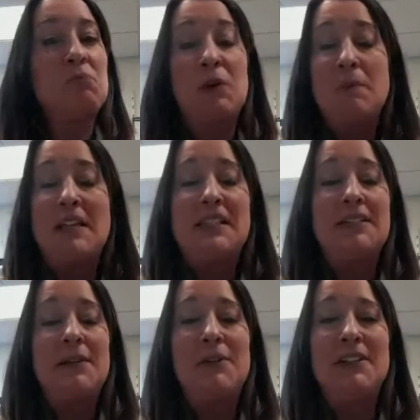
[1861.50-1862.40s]
we're
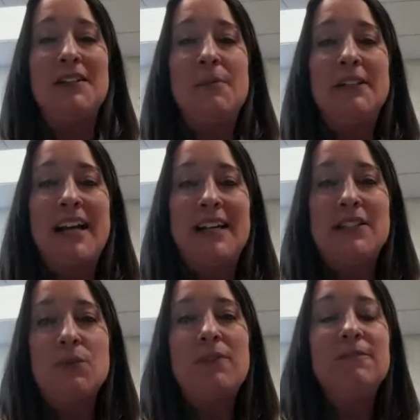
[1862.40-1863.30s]
basically building the plane
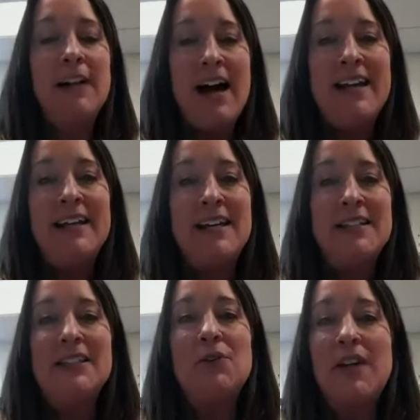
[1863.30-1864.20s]
as we're flying it.
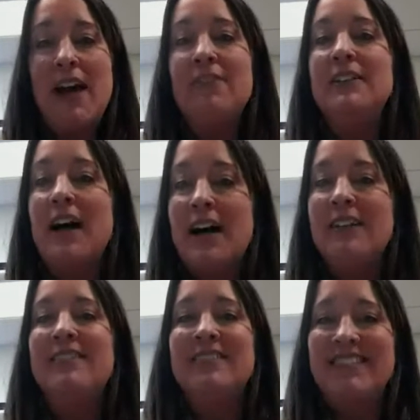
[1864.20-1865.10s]
So they have a lot
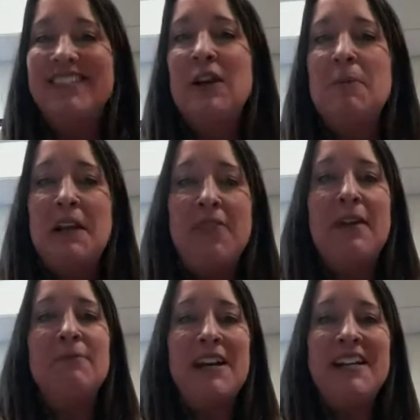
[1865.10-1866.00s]
coming at
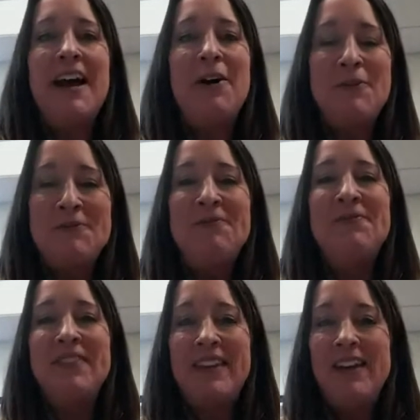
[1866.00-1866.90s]
them right now.
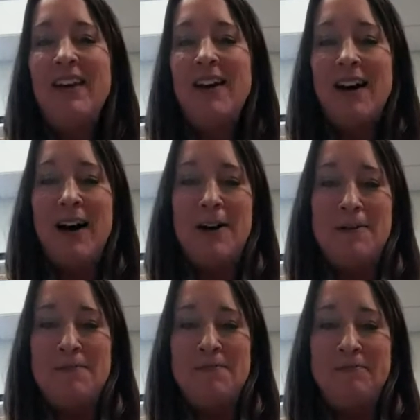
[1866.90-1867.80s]

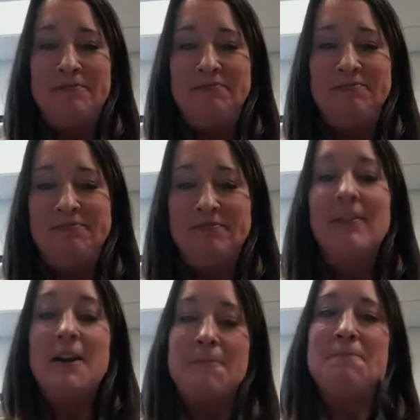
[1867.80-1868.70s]

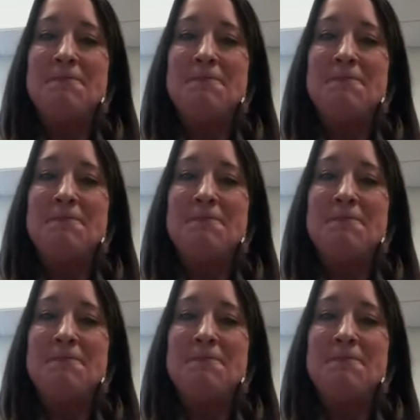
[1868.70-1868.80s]
Yeah.